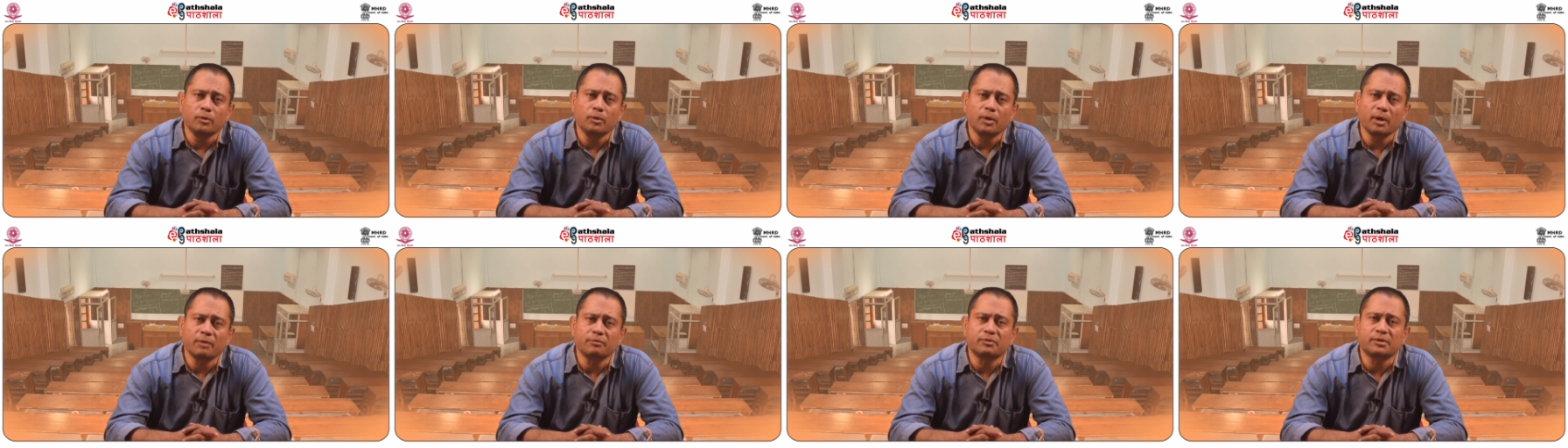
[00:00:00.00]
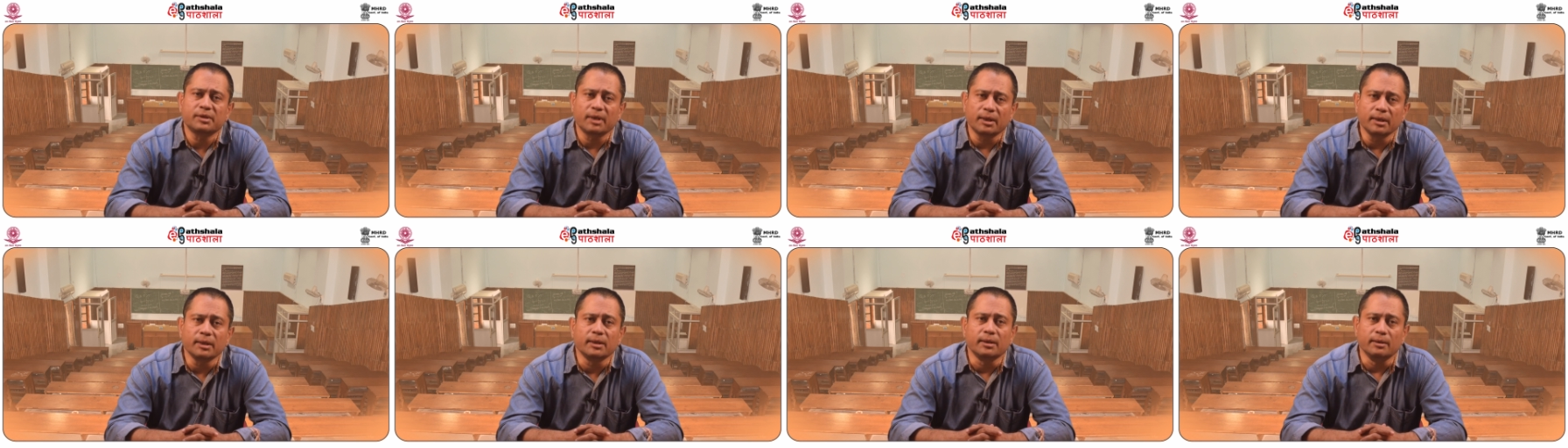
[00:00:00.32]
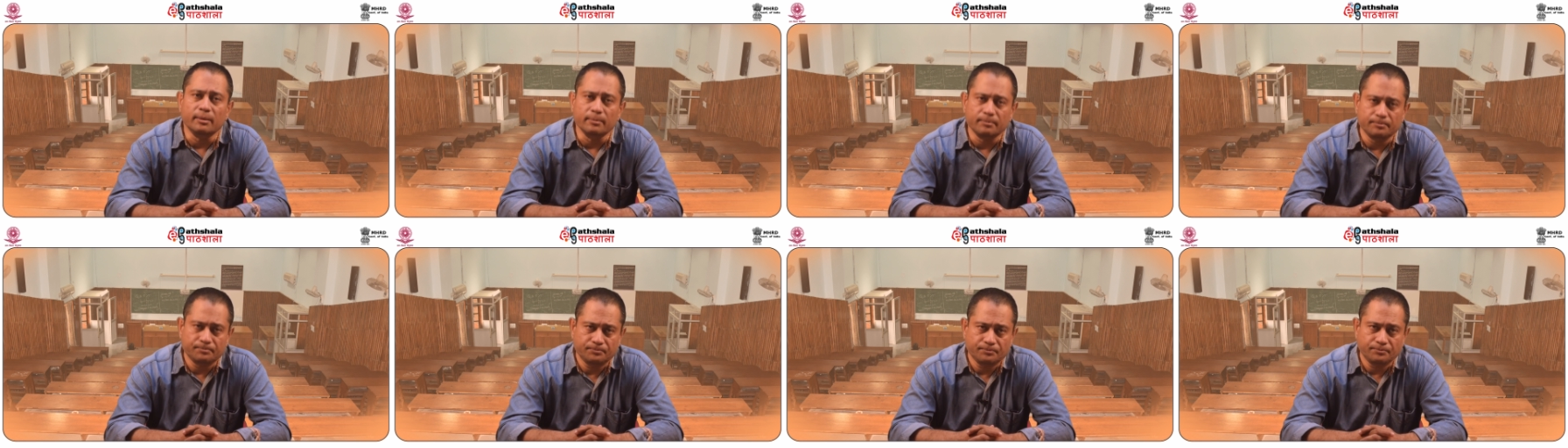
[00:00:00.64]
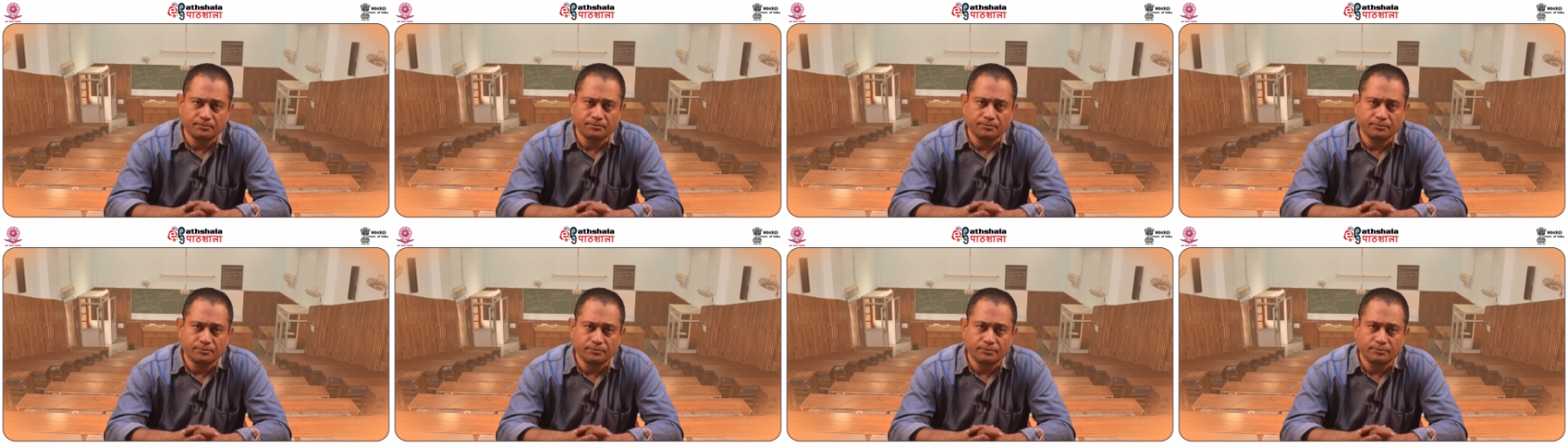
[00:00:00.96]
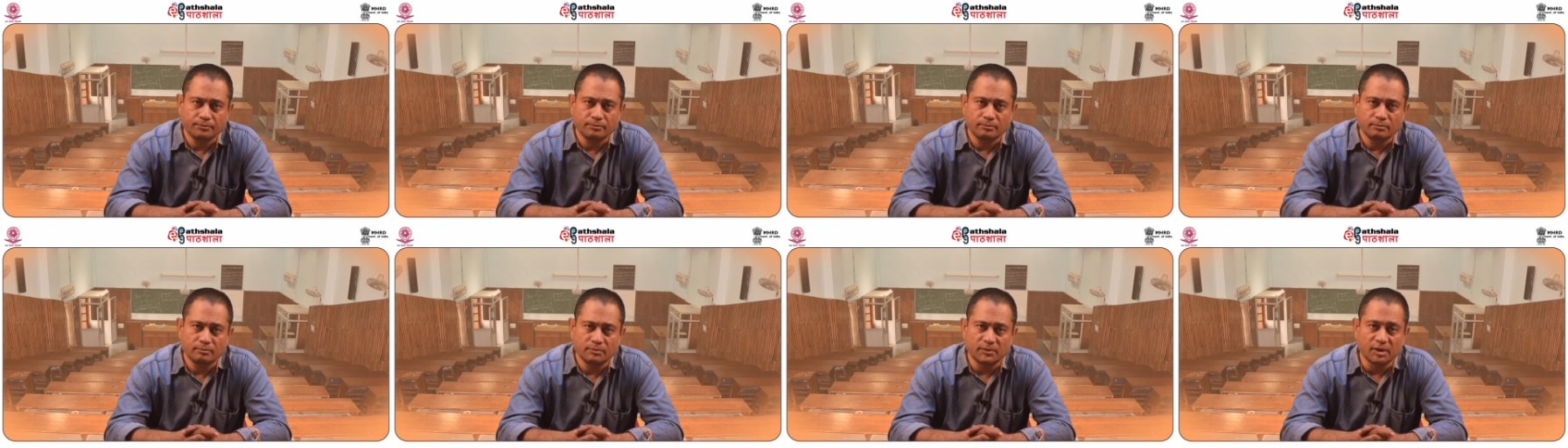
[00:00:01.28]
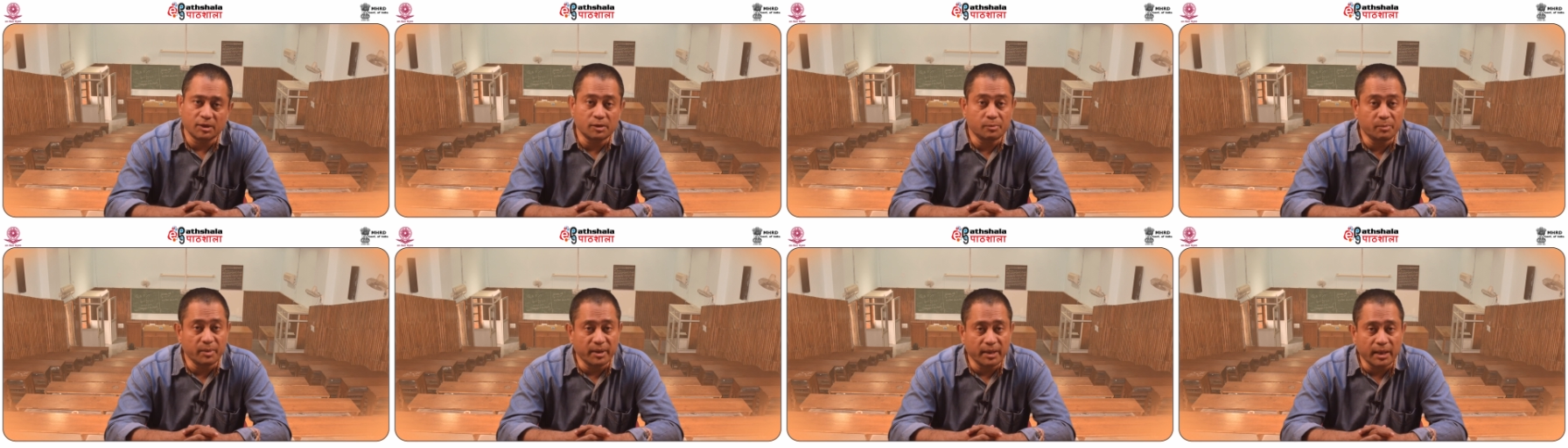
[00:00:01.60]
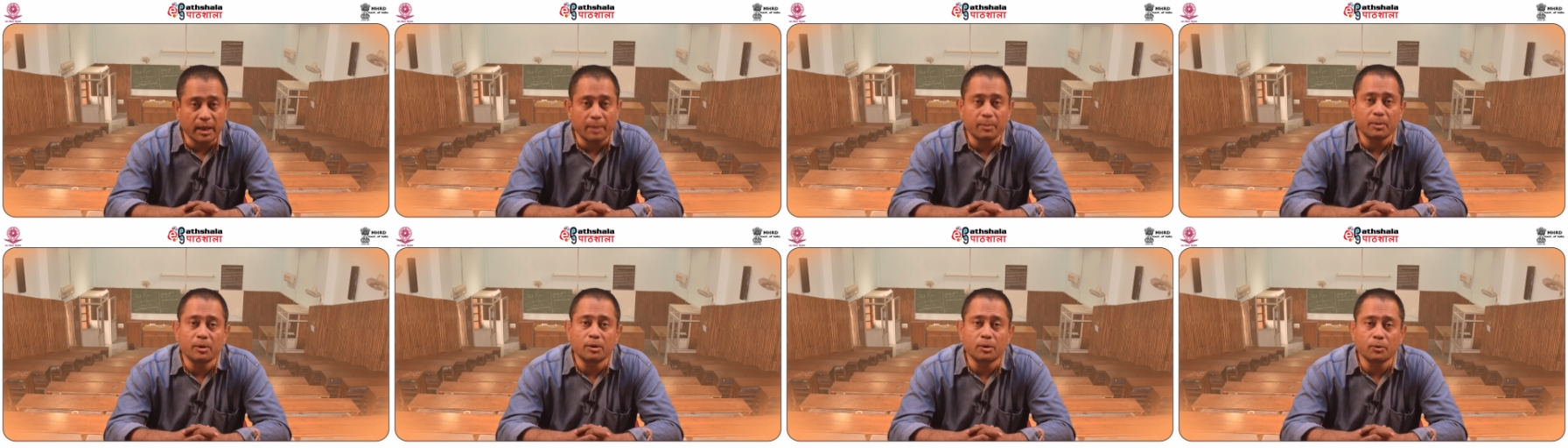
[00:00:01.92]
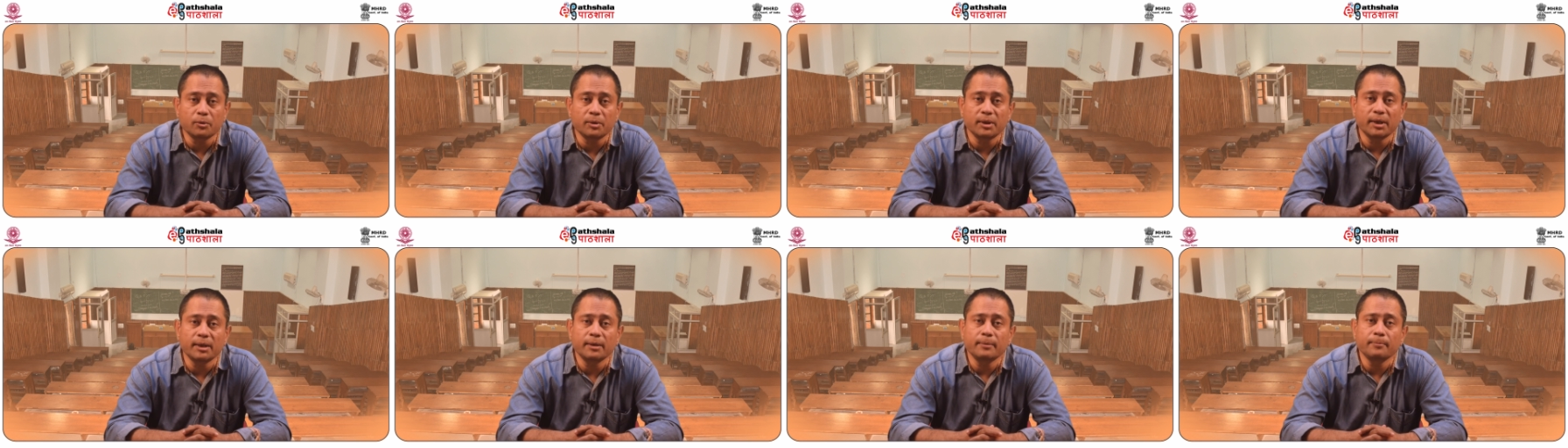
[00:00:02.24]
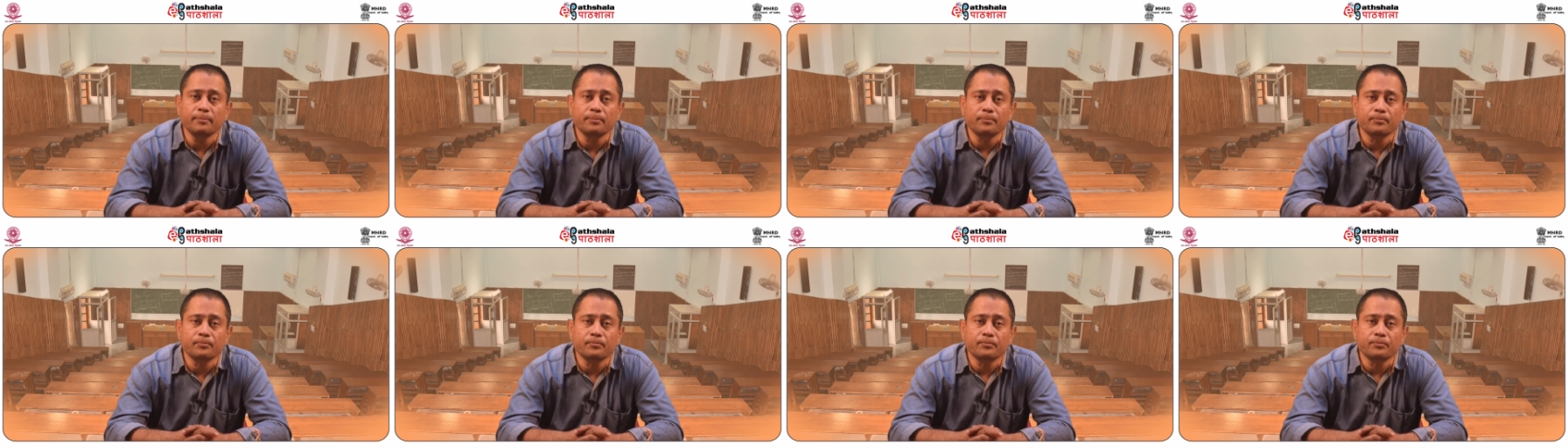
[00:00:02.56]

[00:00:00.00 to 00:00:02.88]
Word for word: you have studied the spin Hamiltonian